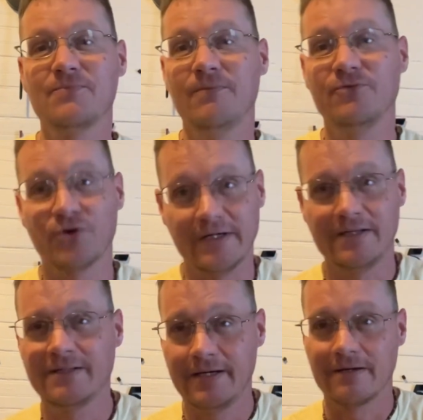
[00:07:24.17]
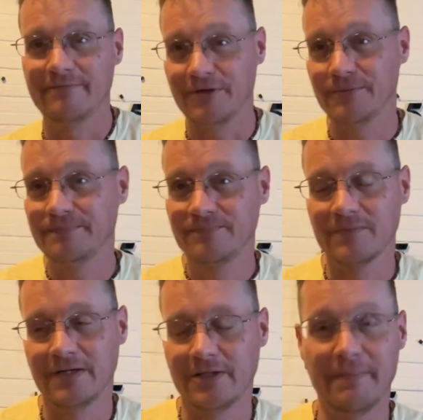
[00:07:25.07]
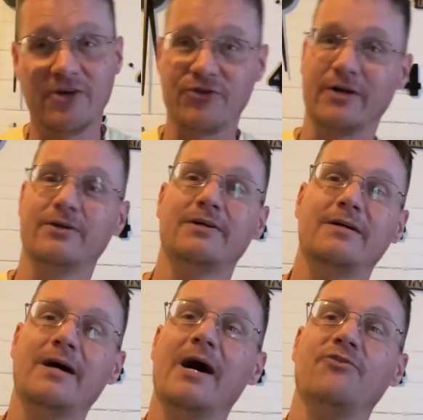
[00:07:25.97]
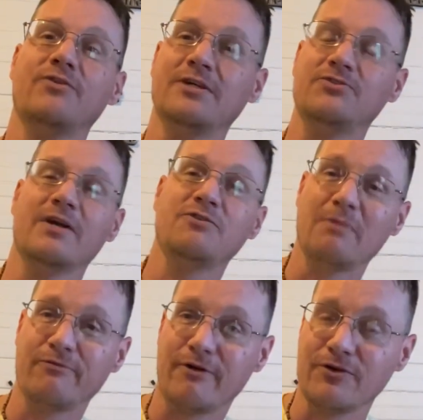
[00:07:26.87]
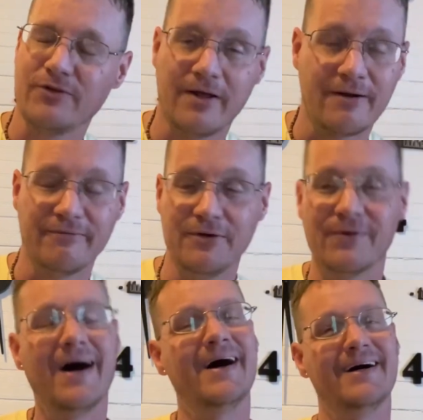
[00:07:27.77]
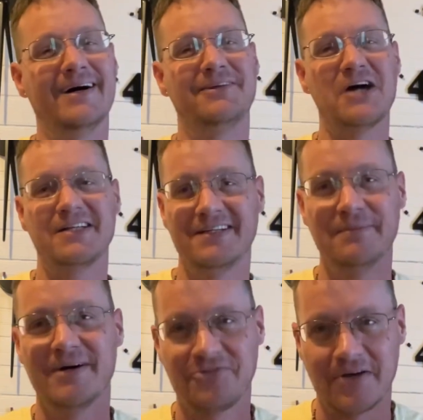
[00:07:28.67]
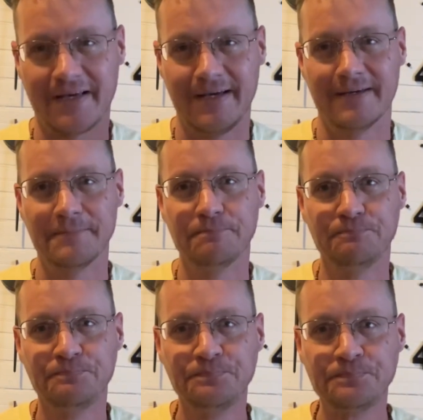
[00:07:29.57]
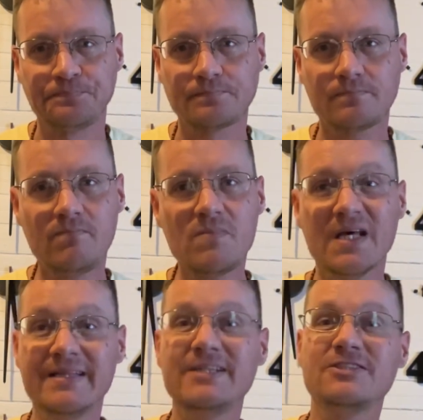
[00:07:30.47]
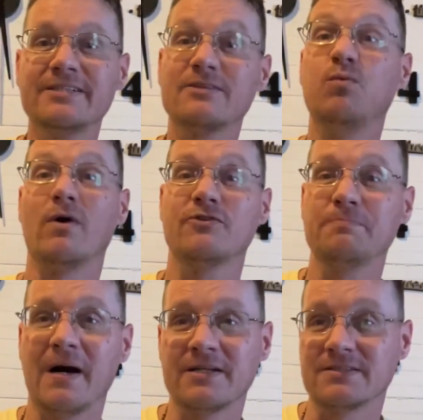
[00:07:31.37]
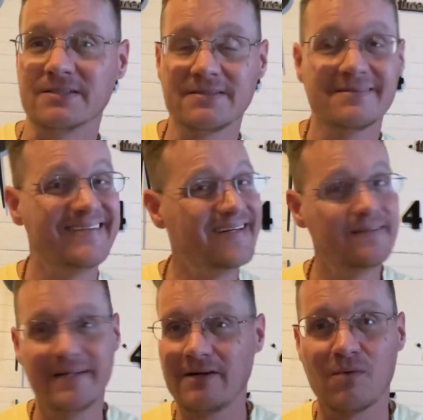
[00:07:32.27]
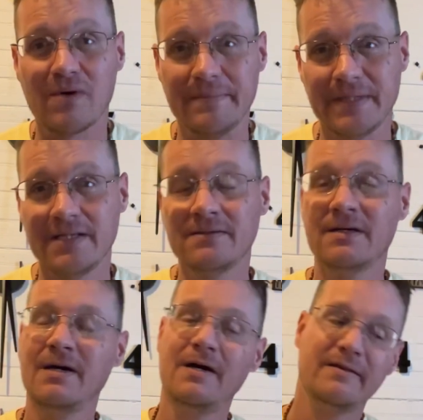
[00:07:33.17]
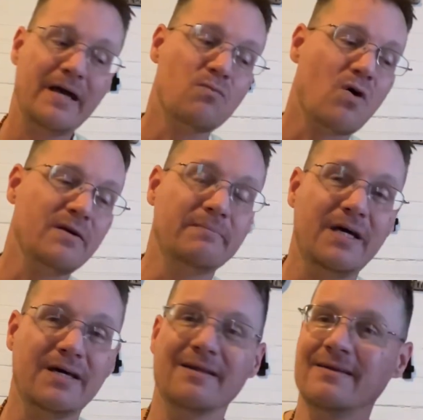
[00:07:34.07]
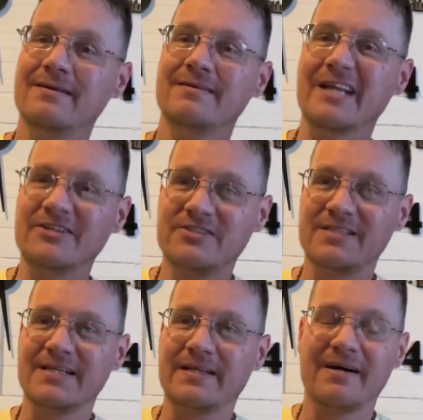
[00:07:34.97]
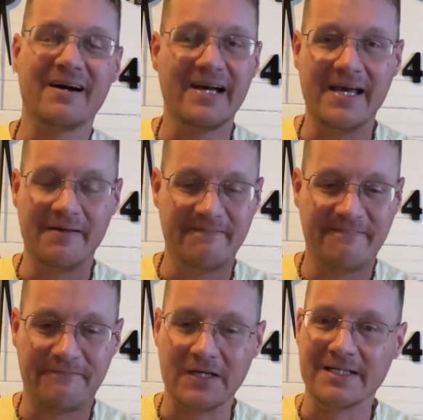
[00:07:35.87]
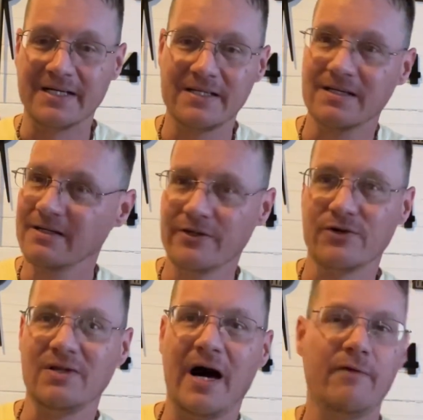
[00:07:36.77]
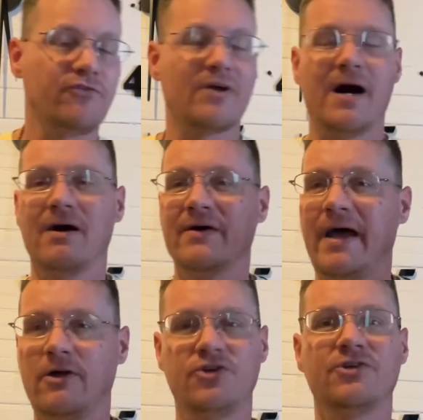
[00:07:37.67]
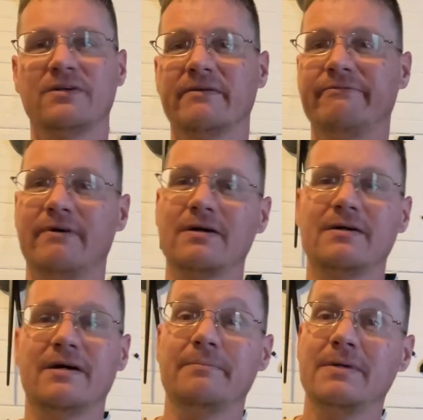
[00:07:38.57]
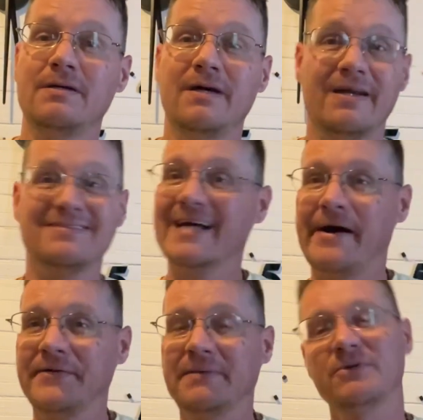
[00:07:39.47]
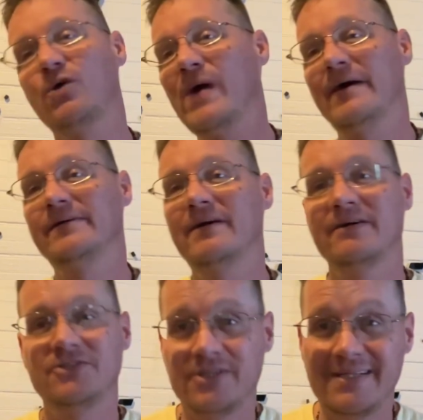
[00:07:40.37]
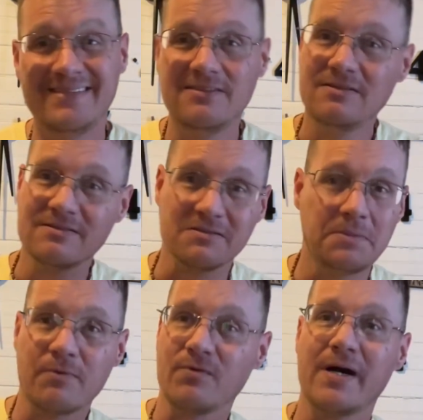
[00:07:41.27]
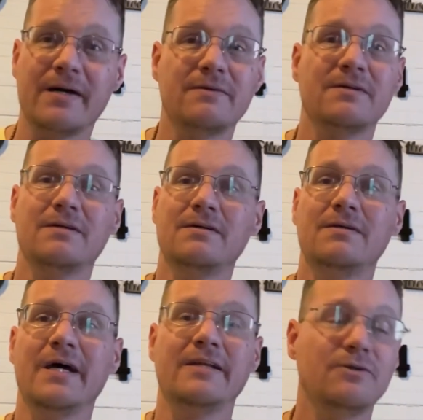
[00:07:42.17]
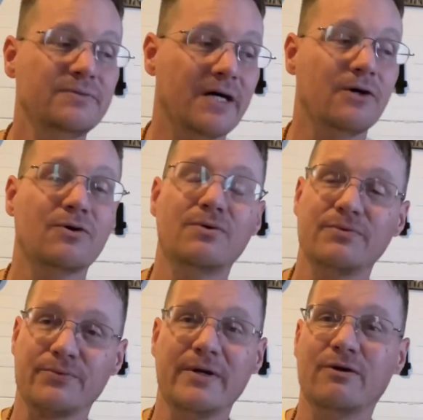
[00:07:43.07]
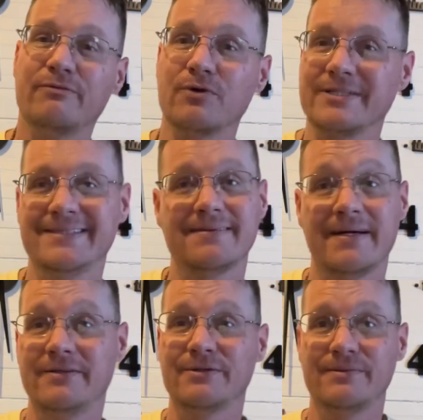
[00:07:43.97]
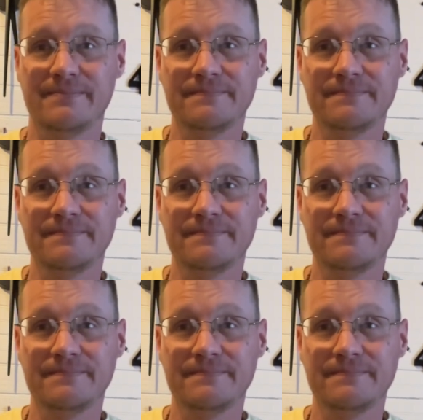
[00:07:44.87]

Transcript: So I did the interview the best I could, guys. And listen, that's my first interview. I, I did the best I can. These chicks want sponsors. They don't want men. They want men that sit there and fund their lifestyle and shut the fuck up and allow them to go out there and cheat, sleep around, and do the whole three oh four shit they do.